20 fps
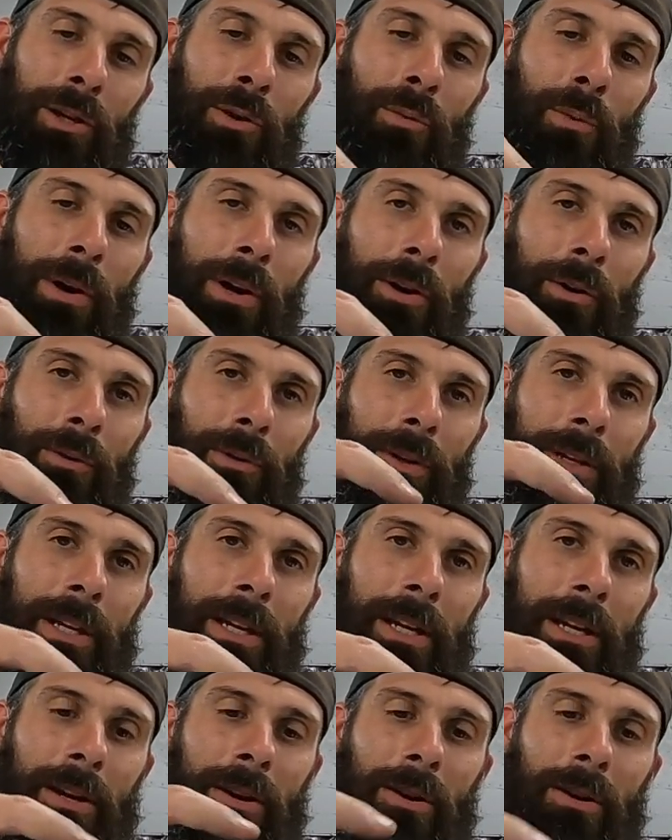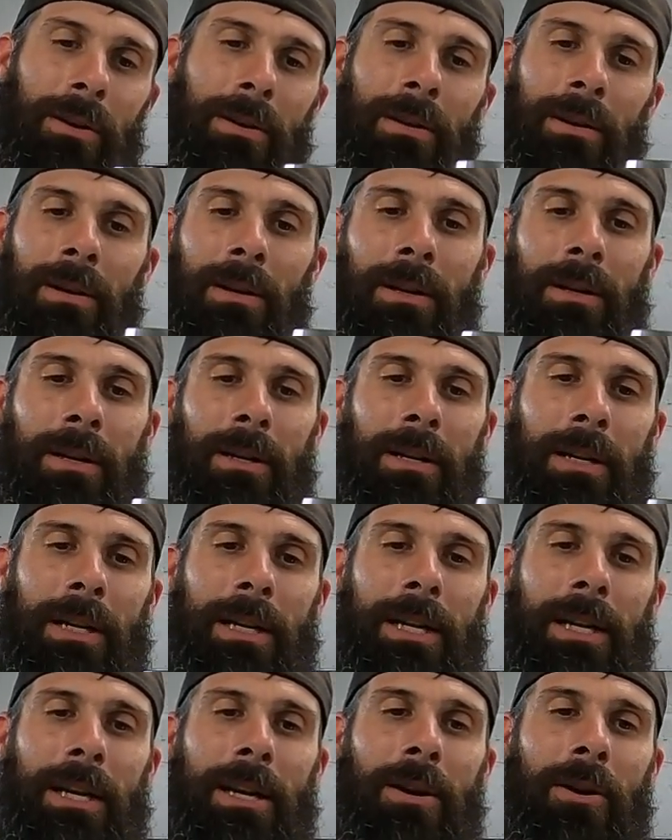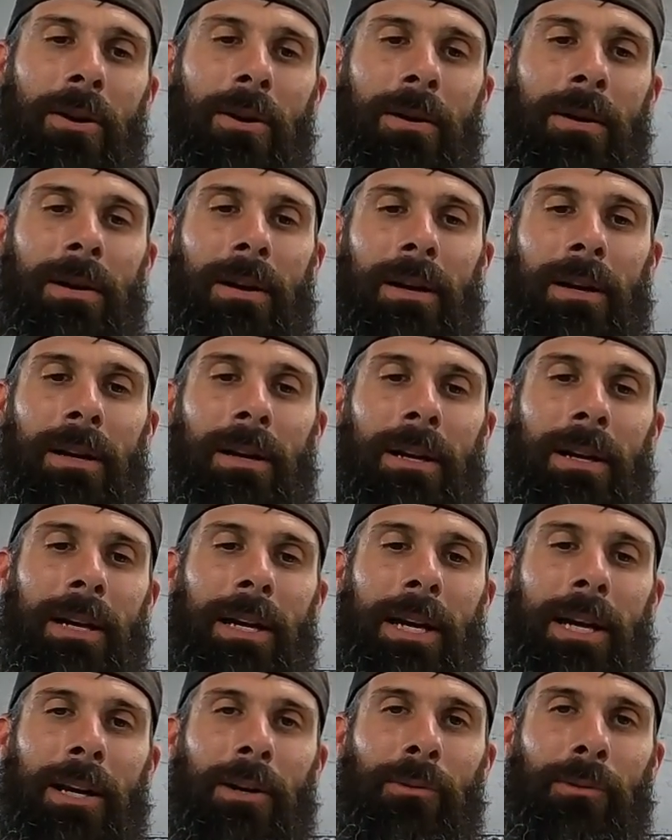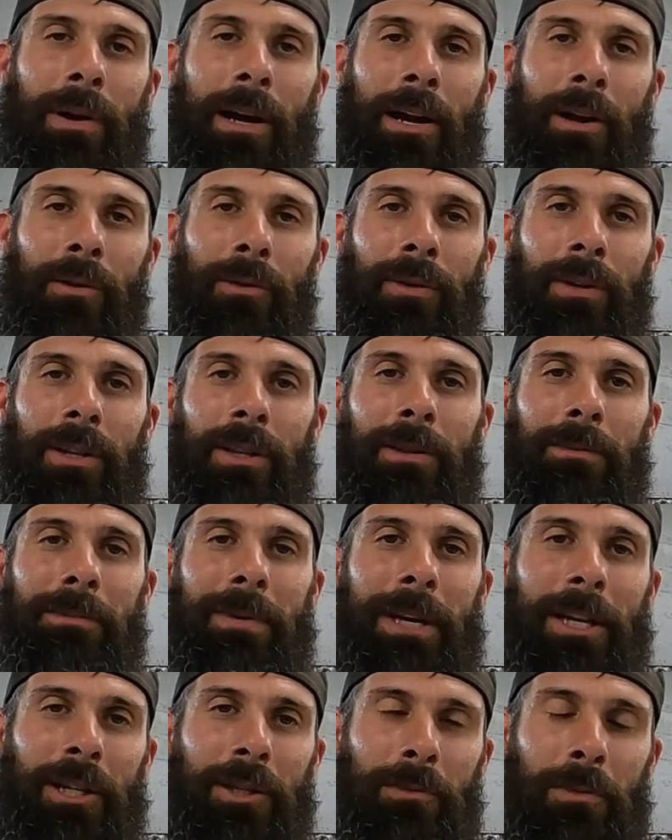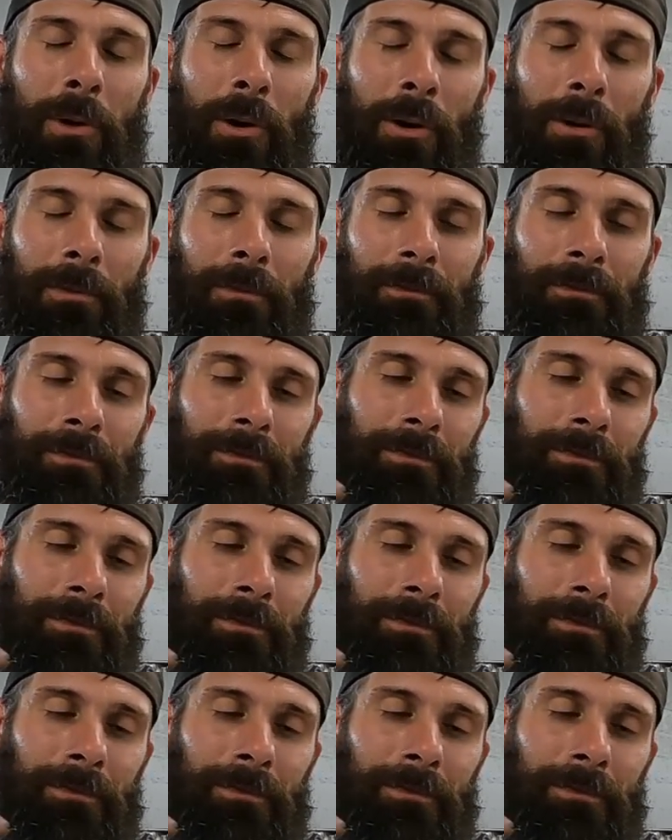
you weld here, here, and around the pinch part.